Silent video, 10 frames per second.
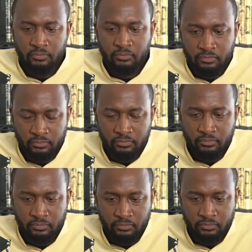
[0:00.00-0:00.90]

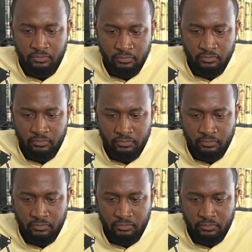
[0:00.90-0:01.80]

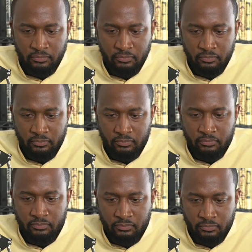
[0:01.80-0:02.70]

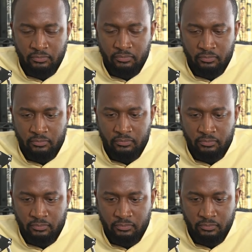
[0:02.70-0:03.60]

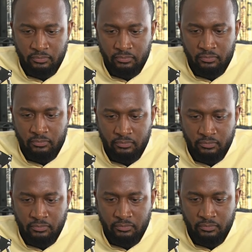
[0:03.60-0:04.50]

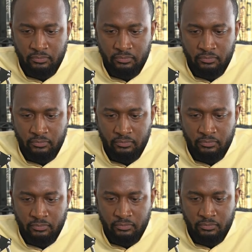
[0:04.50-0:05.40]

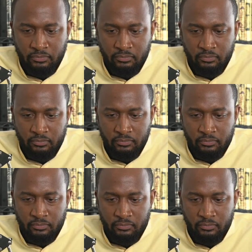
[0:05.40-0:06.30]

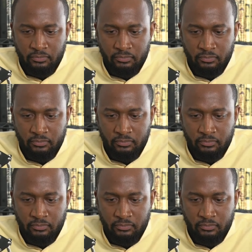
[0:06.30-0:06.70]
This person isn't speaking.